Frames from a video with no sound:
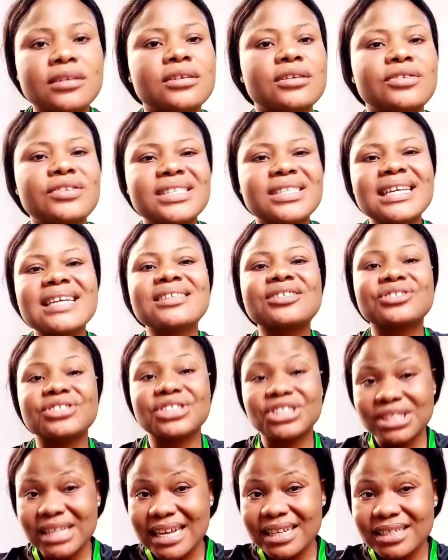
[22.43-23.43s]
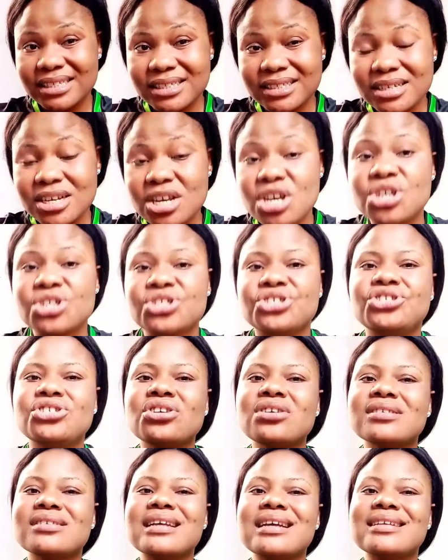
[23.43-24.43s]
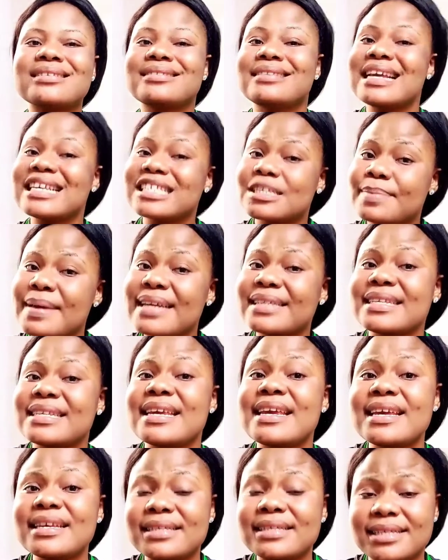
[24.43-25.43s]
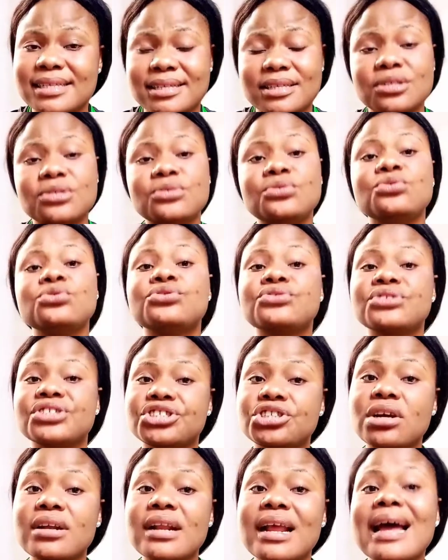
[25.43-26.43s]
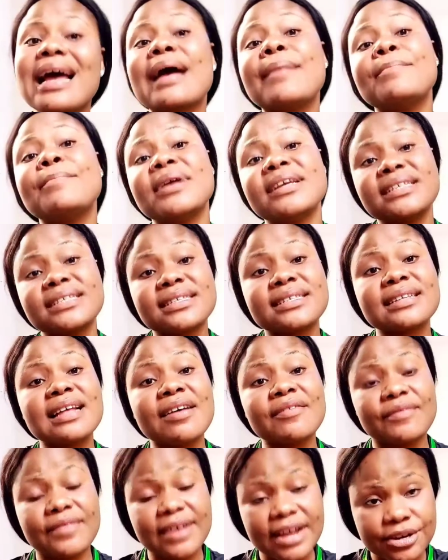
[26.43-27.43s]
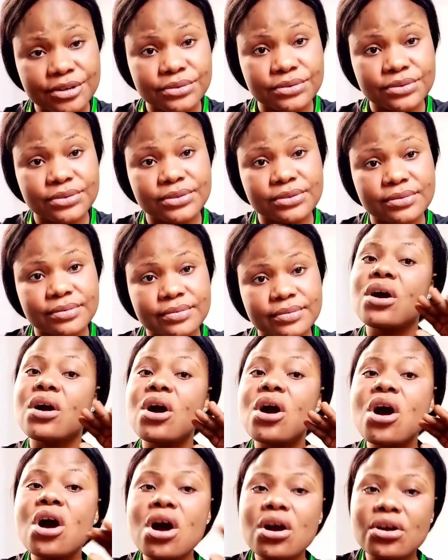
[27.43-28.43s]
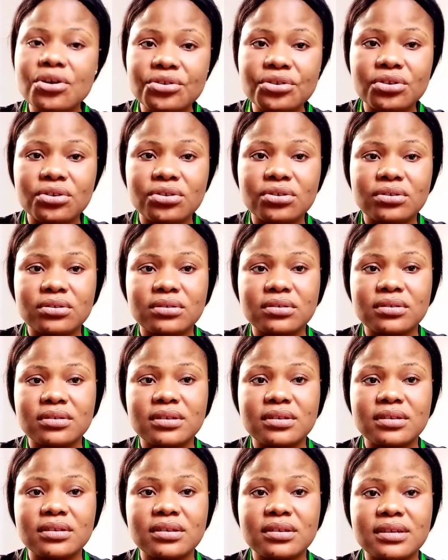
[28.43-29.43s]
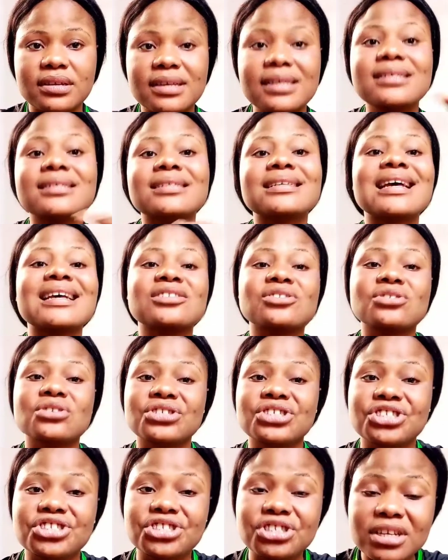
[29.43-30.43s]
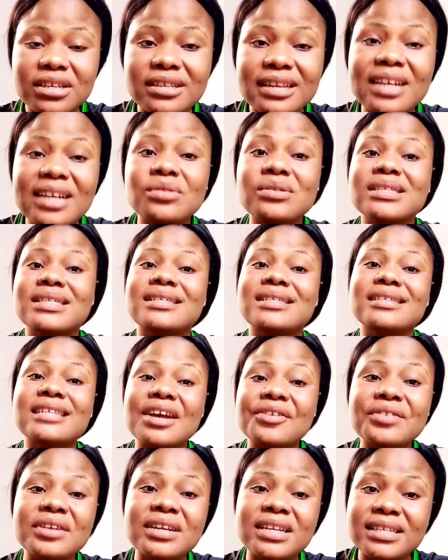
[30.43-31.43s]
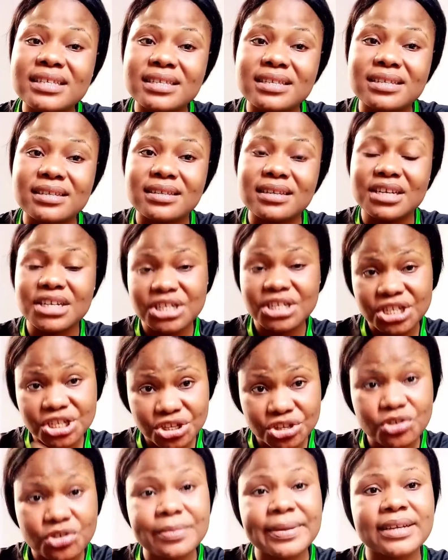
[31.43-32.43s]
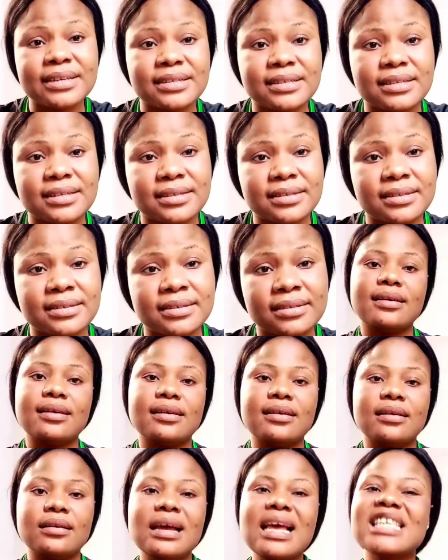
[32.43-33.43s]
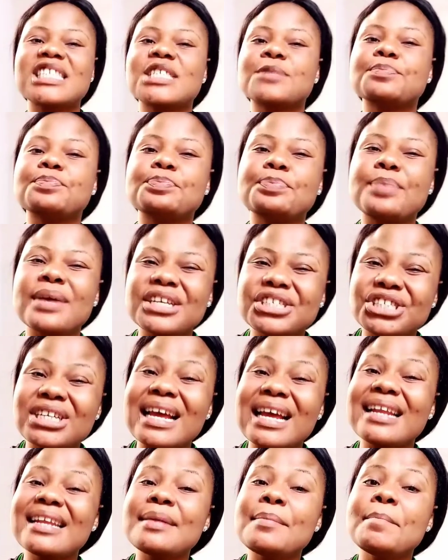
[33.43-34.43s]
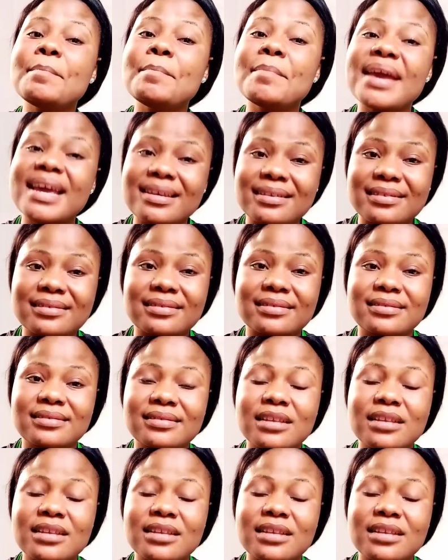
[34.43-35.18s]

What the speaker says: Recent research shows that despite its nutritional and medicinal values, okro is associated with sterility in humans, especially men,